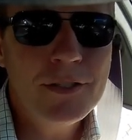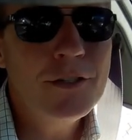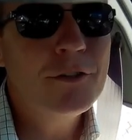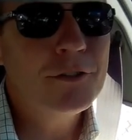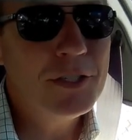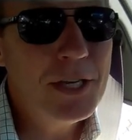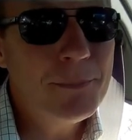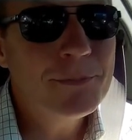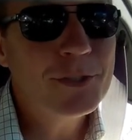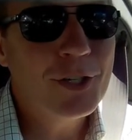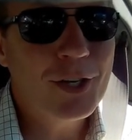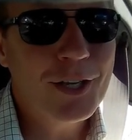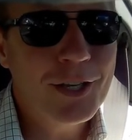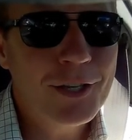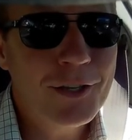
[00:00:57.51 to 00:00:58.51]
your tips are
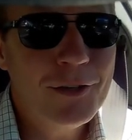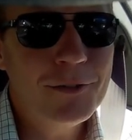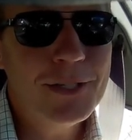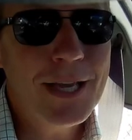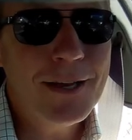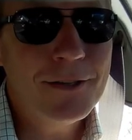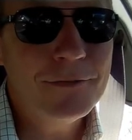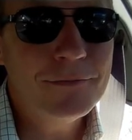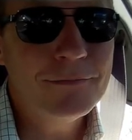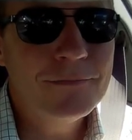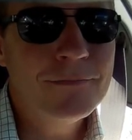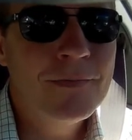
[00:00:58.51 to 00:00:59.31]
going to go down.